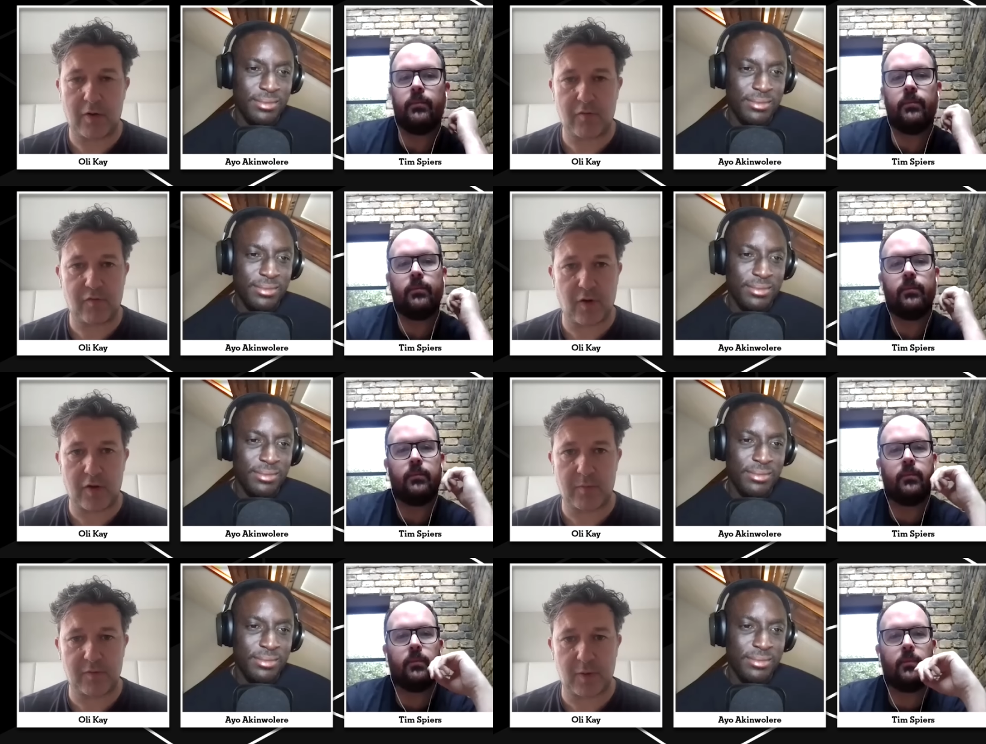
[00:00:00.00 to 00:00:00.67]
Speaker 1: and
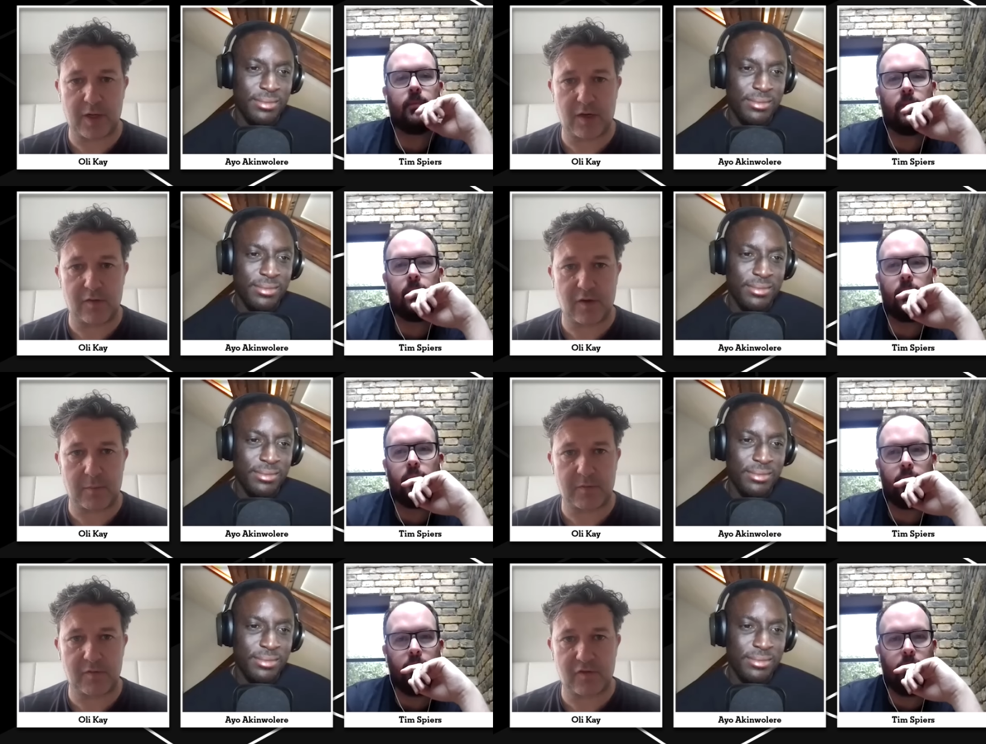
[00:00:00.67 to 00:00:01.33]
further between in
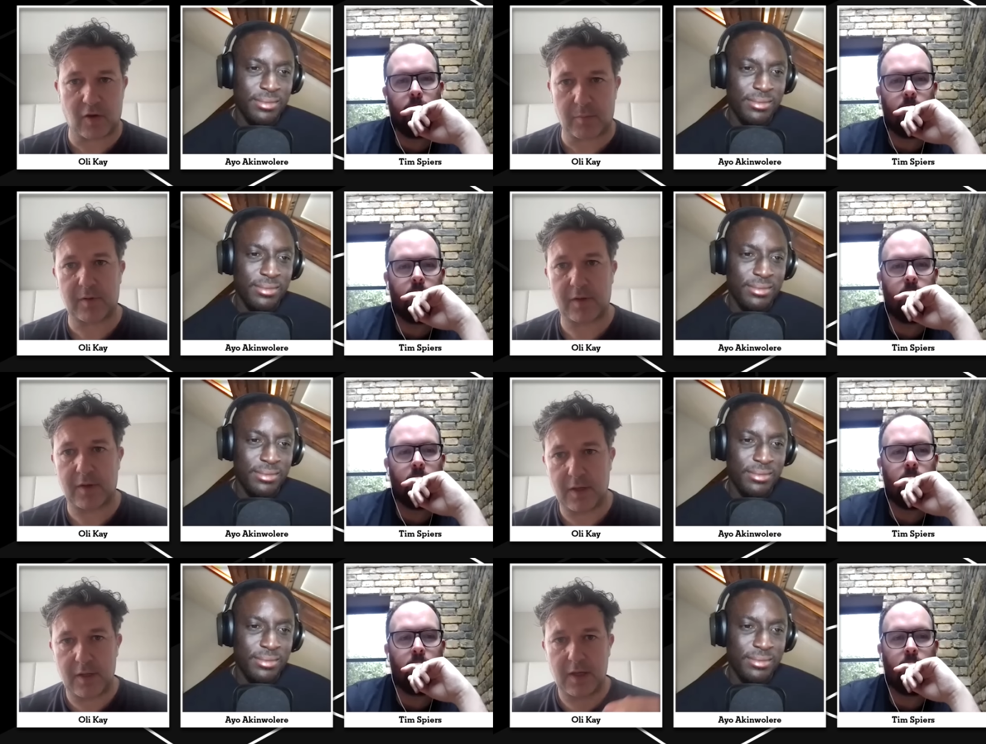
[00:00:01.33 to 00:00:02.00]
terms of top
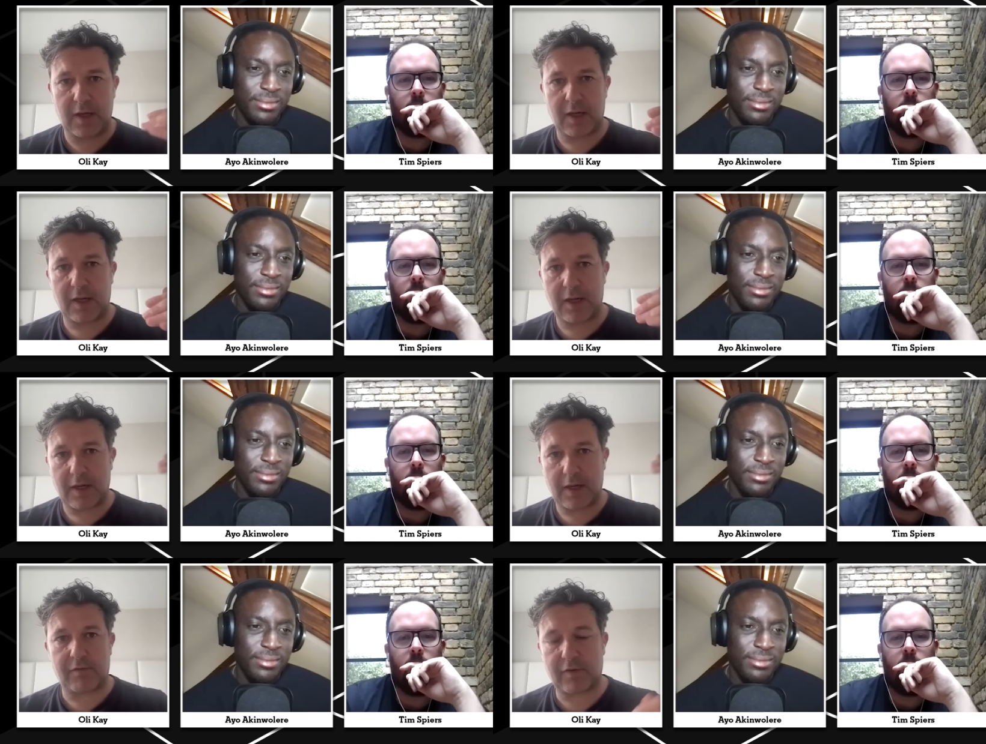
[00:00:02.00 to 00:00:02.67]

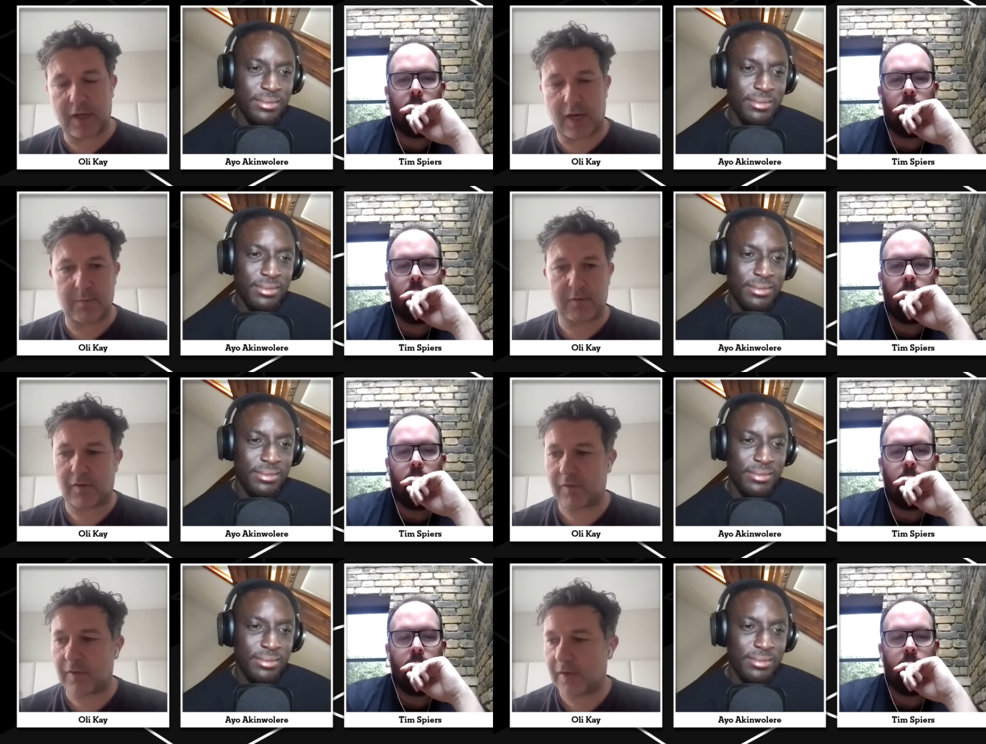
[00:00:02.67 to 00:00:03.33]
level games
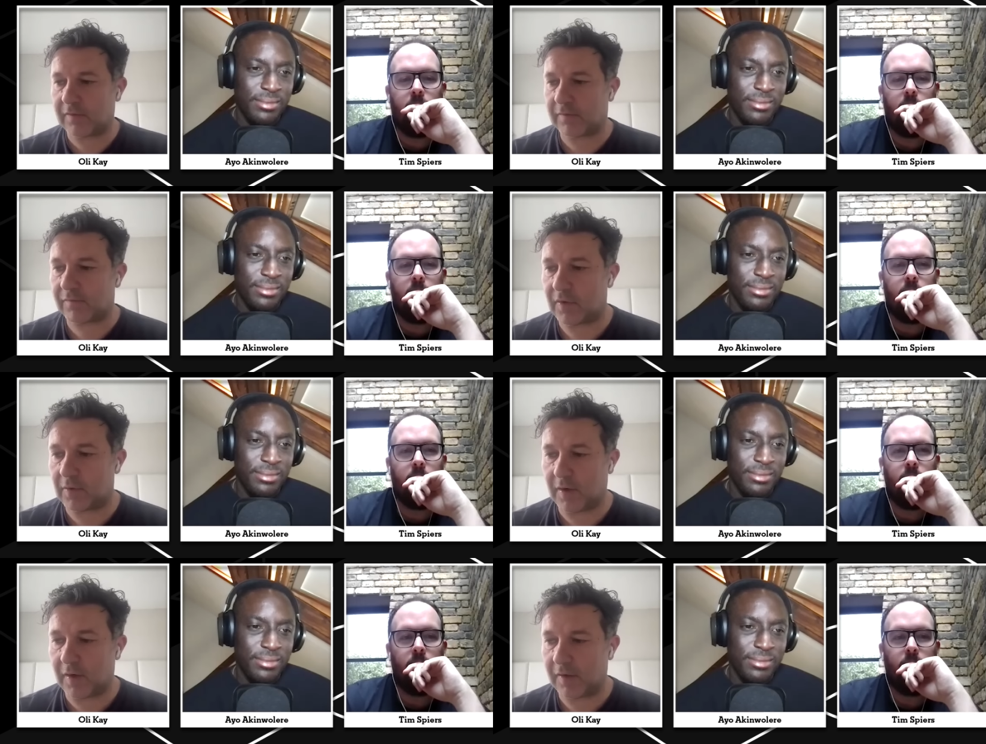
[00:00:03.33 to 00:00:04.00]
over the last few
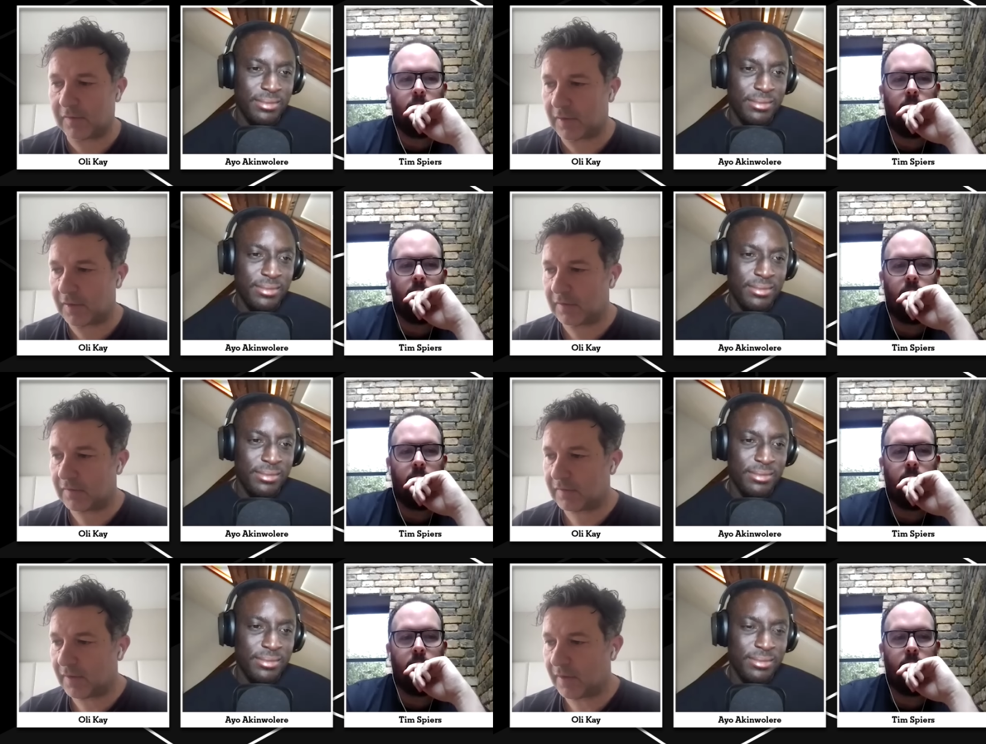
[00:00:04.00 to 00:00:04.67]
years, and it's